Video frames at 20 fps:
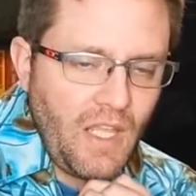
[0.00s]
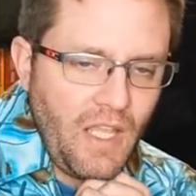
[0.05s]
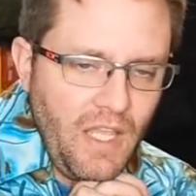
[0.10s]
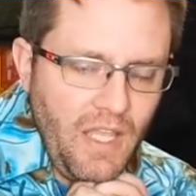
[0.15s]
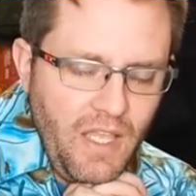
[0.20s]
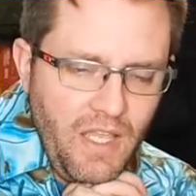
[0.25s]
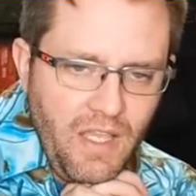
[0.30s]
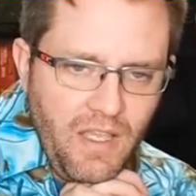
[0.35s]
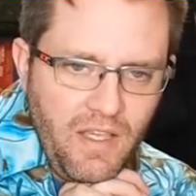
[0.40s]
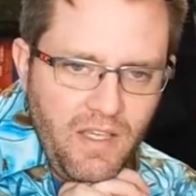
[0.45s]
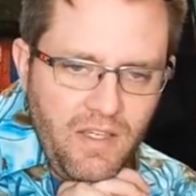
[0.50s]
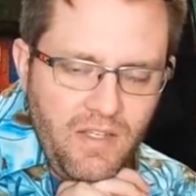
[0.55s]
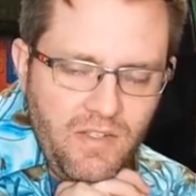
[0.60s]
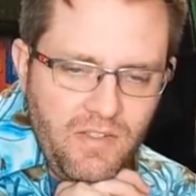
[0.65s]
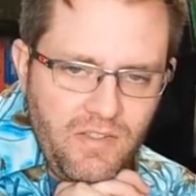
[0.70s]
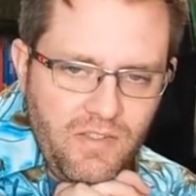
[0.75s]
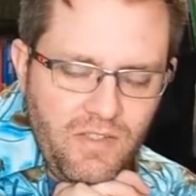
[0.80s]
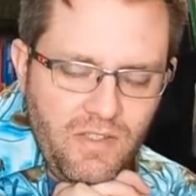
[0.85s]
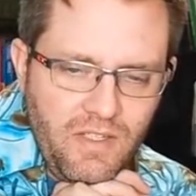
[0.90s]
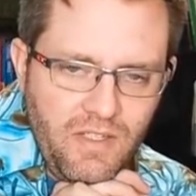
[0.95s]

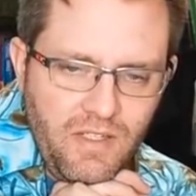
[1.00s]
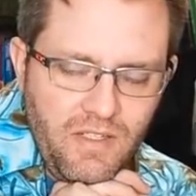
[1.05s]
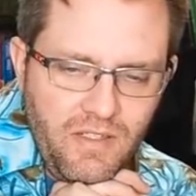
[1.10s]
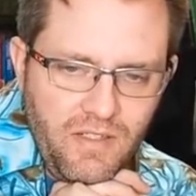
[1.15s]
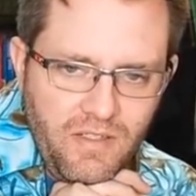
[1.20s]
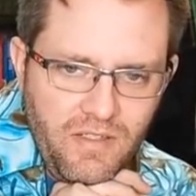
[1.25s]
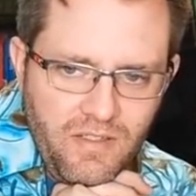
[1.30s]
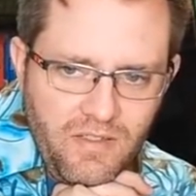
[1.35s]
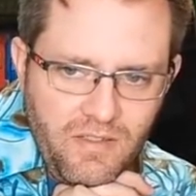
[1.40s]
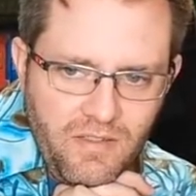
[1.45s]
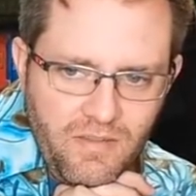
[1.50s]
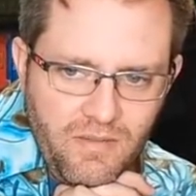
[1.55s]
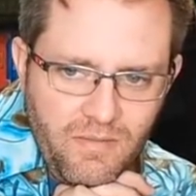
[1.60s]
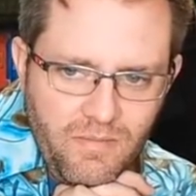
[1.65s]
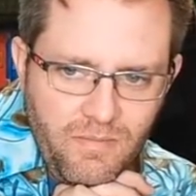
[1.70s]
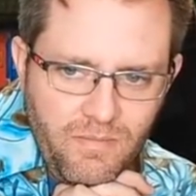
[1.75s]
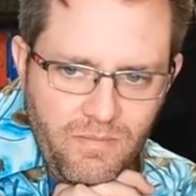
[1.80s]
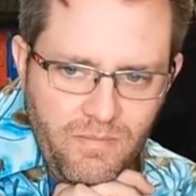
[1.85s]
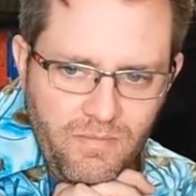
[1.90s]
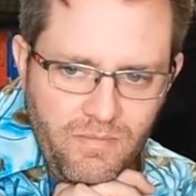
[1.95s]
and uh,
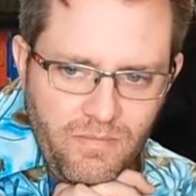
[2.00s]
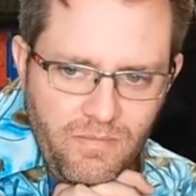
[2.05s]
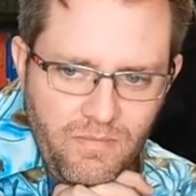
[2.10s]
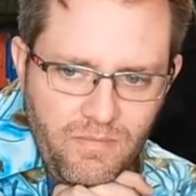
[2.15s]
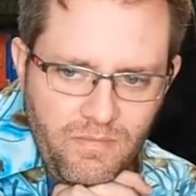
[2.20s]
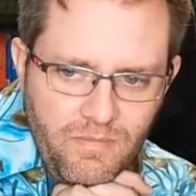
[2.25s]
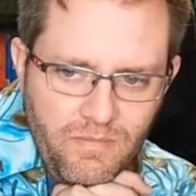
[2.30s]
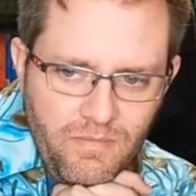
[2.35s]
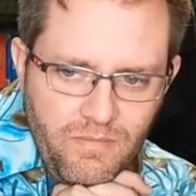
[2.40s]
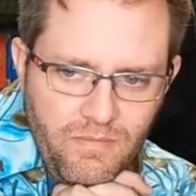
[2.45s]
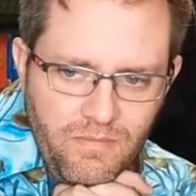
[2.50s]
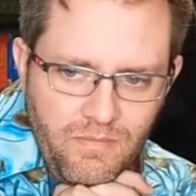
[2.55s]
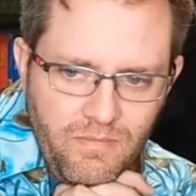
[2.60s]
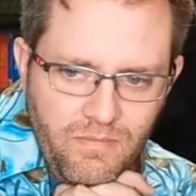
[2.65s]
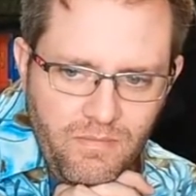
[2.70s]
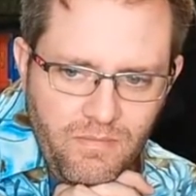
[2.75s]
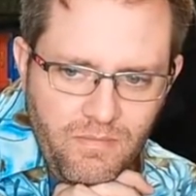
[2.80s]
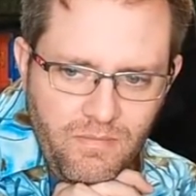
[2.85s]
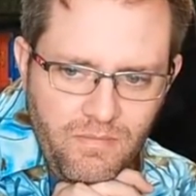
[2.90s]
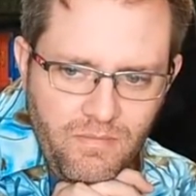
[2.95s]

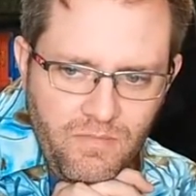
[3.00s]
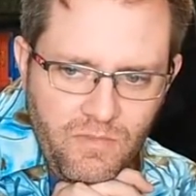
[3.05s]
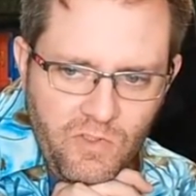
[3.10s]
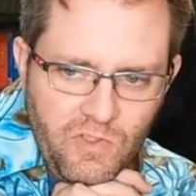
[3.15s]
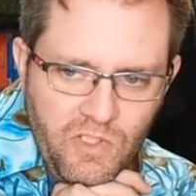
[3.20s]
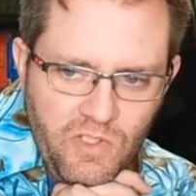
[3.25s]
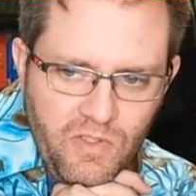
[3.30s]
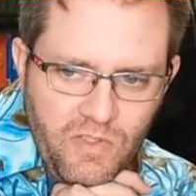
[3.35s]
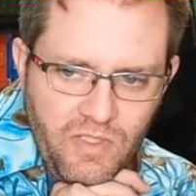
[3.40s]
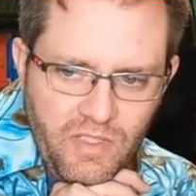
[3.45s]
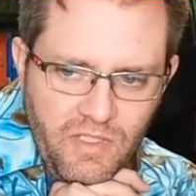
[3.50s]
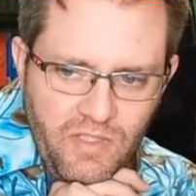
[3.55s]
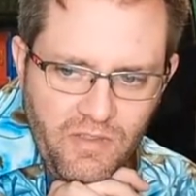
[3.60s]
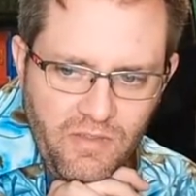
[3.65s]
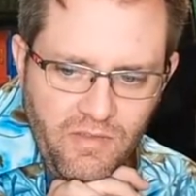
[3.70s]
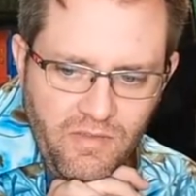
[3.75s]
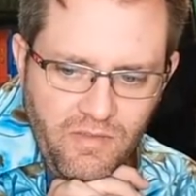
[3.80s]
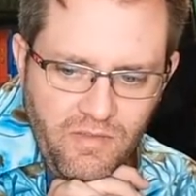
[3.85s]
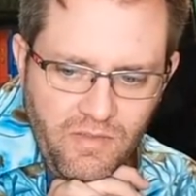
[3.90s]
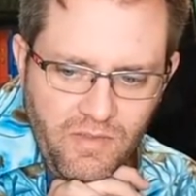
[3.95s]
what was the other thing?
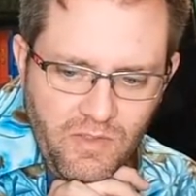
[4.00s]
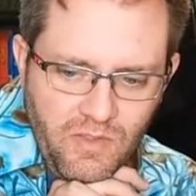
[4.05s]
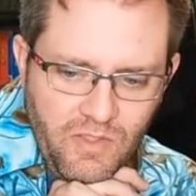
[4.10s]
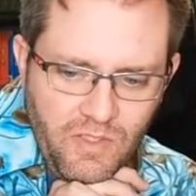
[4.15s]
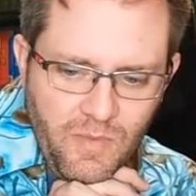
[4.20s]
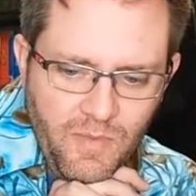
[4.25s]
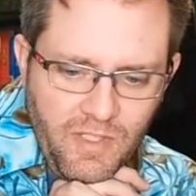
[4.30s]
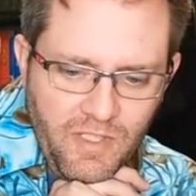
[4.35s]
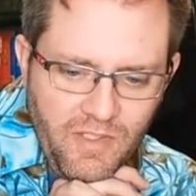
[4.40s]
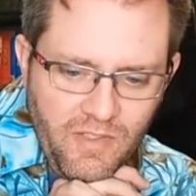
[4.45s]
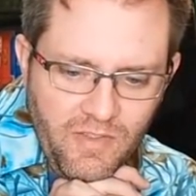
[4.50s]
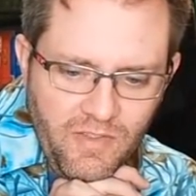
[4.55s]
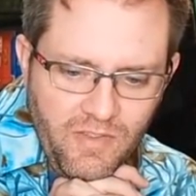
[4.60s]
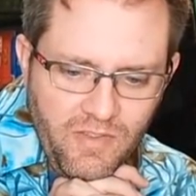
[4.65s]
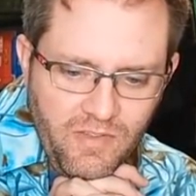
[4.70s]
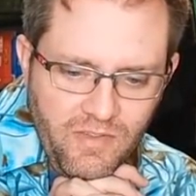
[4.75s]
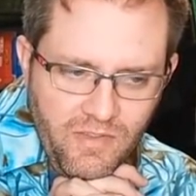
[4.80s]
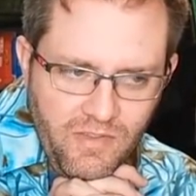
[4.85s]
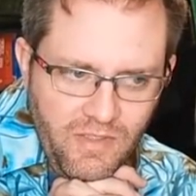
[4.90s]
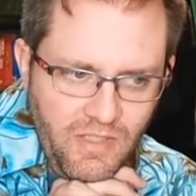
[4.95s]
There's something
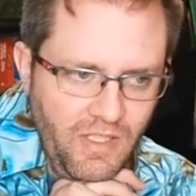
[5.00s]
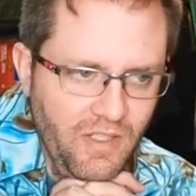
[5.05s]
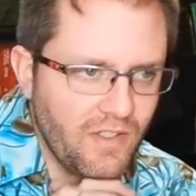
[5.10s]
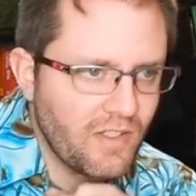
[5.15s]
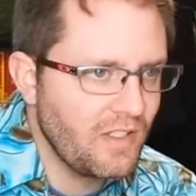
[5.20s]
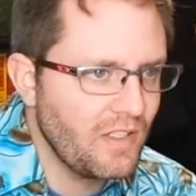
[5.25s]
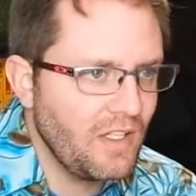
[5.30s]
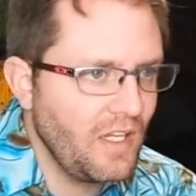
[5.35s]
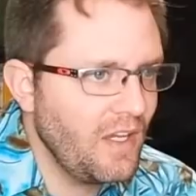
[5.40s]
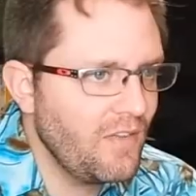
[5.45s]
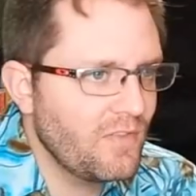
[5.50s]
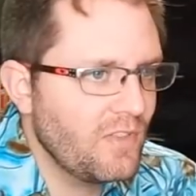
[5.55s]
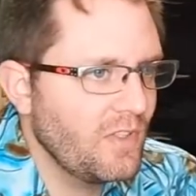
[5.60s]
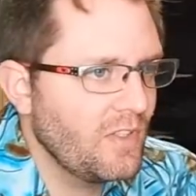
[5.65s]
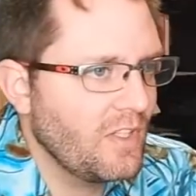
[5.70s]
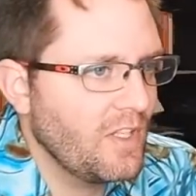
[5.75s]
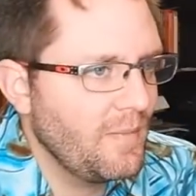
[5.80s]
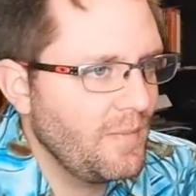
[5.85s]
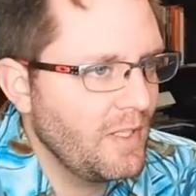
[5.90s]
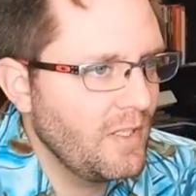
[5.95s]
else. I, I have to
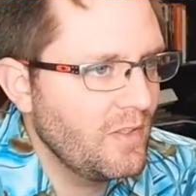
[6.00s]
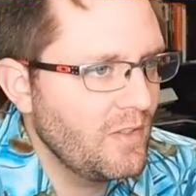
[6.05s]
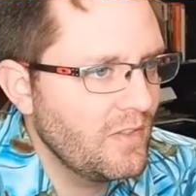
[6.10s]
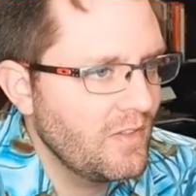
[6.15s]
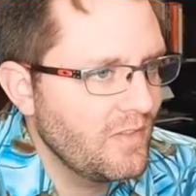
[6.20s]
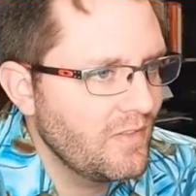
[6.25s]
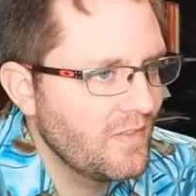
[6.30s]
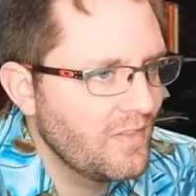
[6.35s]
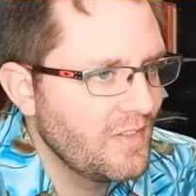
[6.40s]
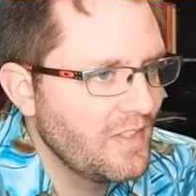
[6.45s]
look at my own